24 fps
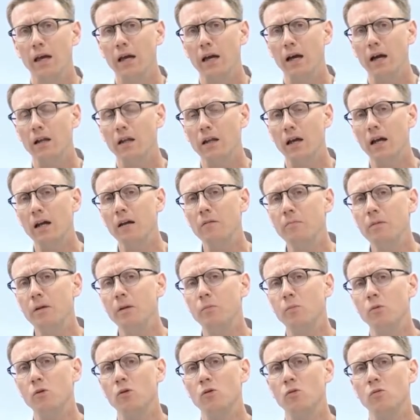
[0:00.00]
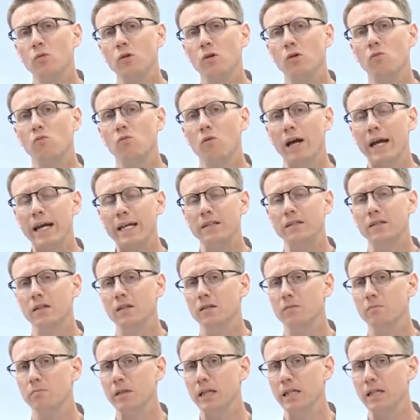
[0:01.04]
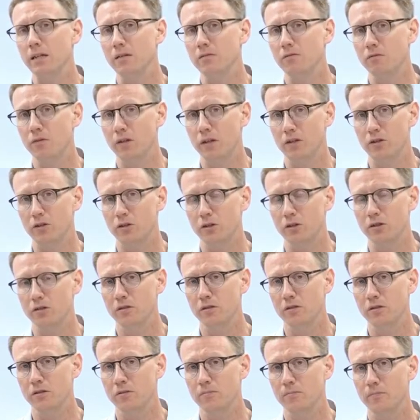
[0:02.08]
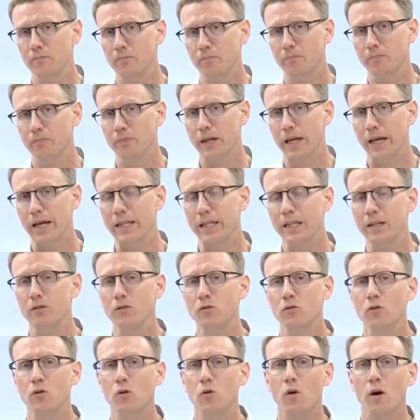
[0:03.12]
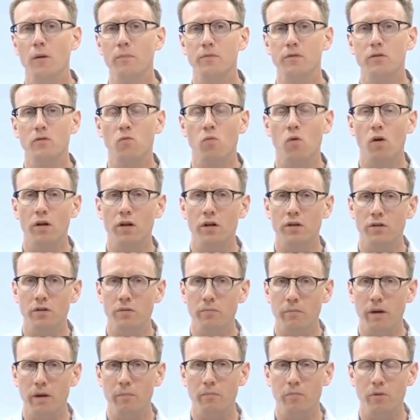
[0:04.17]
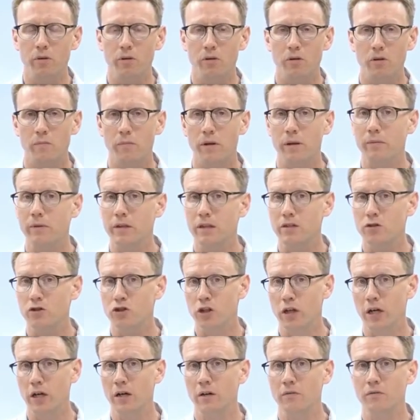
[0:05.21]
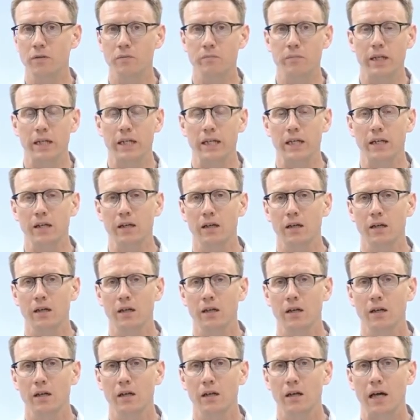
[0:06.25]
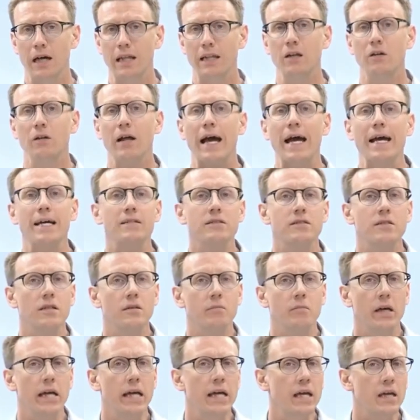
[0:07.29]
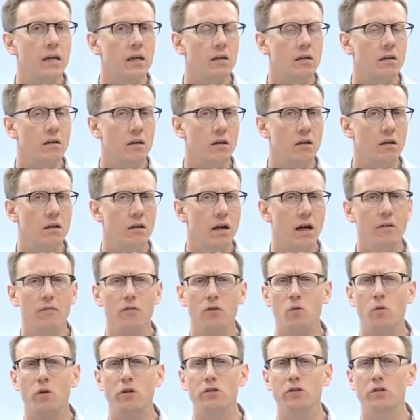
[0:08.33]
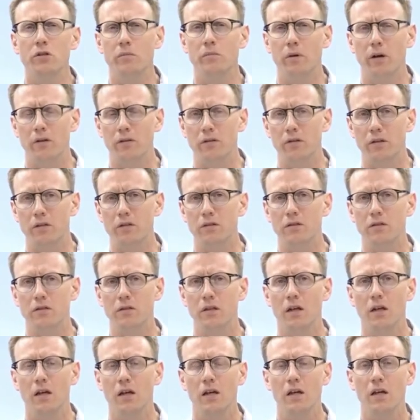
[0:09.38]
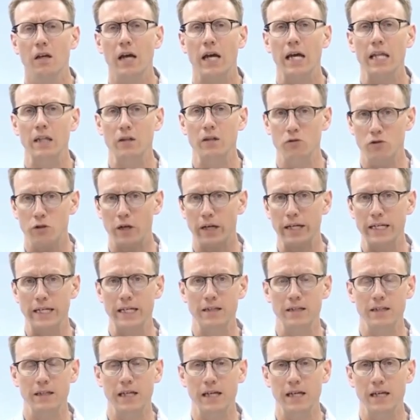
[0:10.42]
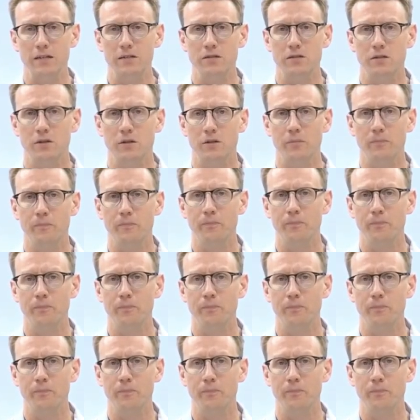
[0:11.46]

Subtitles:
A lot of people will wait till the meeting finishes and then they'll go up to one other member or maybe the chair of the meeting and they'll ask them, hey, I have a question about this, and they'll try to get the answer.